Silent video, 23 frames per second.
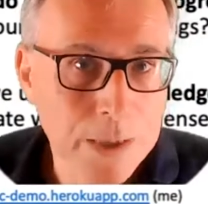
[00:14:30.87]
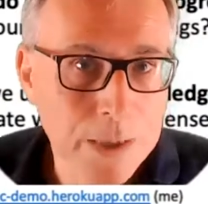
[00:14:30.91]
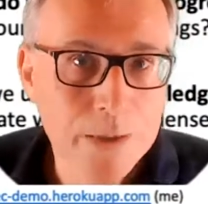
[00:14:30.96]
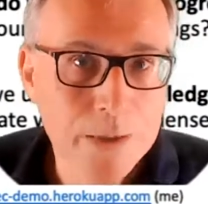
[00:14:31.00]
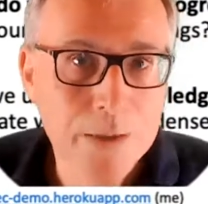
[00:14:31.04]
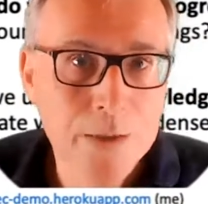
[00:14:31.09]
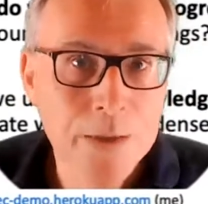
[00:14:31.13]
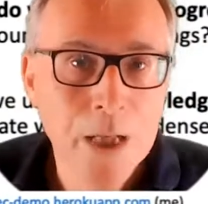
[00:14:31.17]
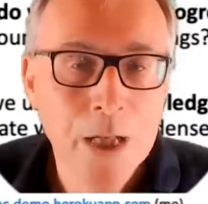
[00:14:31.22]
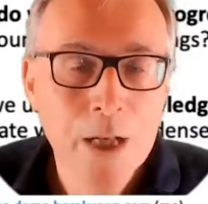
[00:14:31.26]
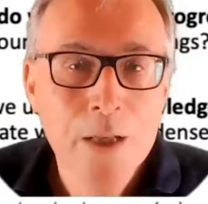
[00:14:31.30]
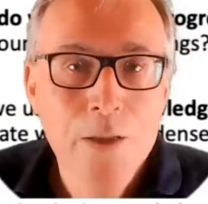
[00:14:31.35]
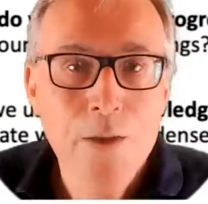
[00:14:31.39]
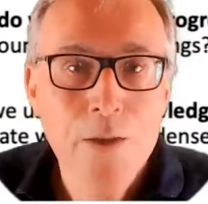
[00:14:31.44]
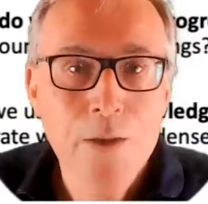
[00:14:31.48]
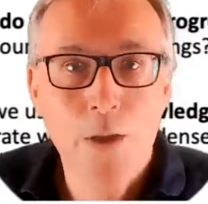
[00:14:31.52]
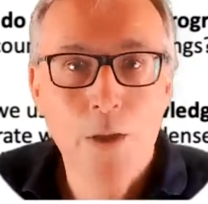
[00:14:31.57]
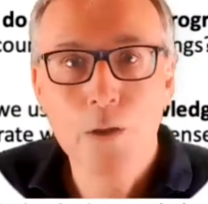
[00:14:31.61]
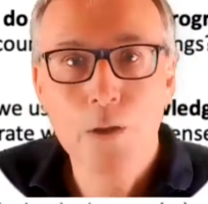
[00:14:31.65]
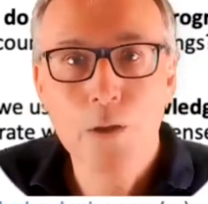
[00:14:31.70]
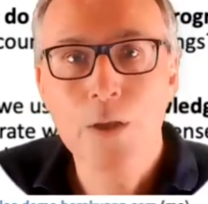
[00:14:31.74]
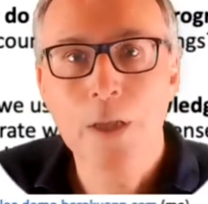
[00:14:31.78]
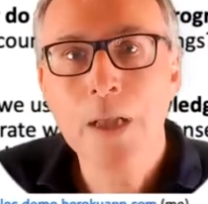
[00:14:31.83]
So those are the
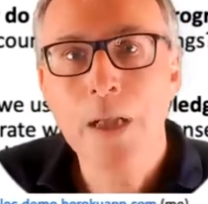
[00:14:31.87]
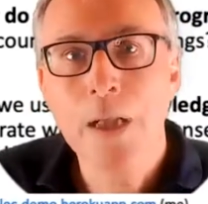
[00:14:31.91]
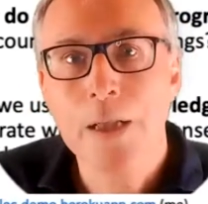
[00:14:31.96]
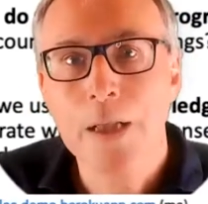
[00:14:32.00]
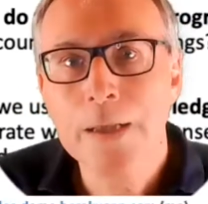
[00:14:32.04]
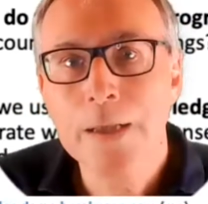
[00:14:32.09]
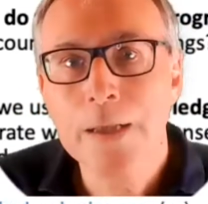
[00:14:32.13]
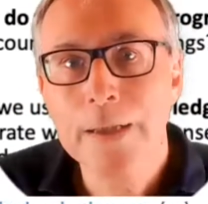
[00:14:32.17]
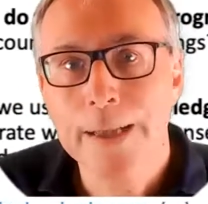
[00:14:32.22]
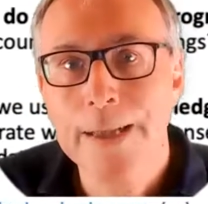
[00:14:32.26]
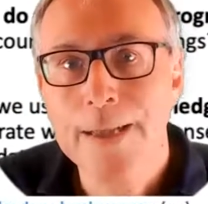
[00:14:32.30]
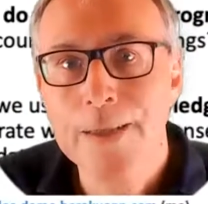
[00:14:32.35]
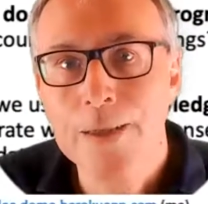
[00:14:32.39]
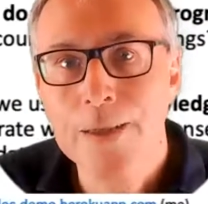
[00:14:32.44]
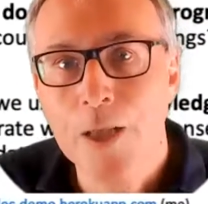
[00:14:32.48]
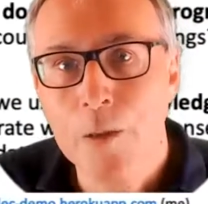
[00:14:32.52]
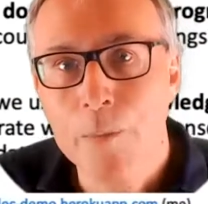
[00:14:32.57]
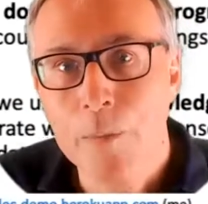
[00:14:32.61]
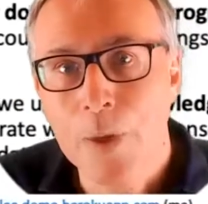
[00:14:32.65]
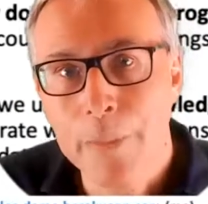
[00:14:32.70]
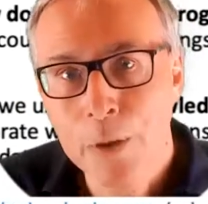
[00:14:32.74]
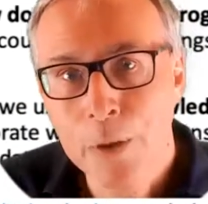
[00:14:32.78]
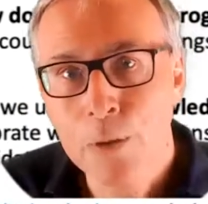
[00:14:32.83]
kind of things I'm, I'm
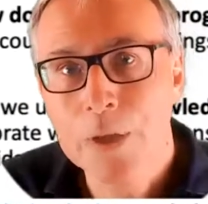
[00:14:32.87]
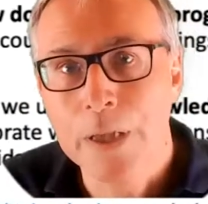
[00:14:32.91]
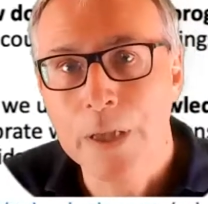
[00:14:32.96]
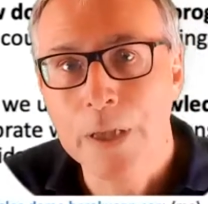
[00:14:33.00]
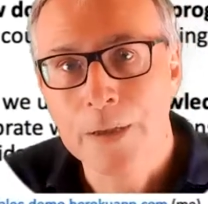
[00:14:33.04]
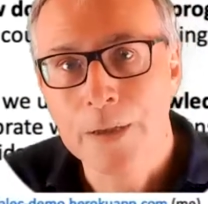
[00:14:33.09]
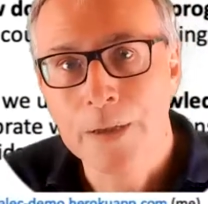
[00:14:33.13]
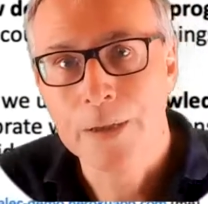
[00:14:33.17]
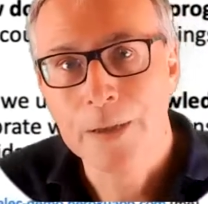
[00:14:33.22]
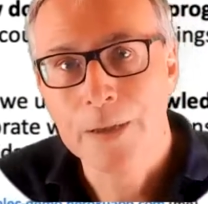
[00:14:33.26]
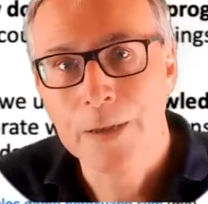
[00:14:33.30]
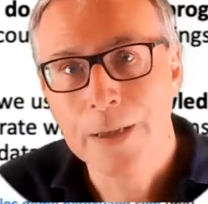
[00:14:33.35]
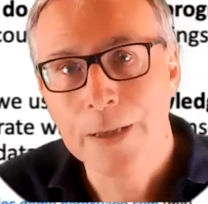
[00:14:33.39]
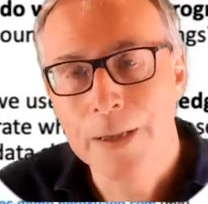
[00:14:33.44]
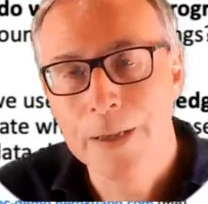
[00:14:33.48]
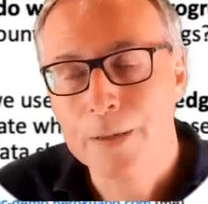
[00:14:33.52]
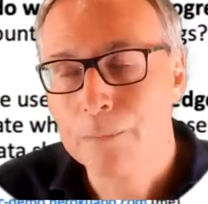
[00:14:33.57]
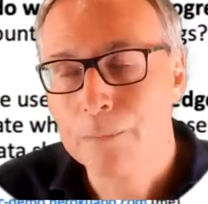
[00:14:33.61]
interested in. Um,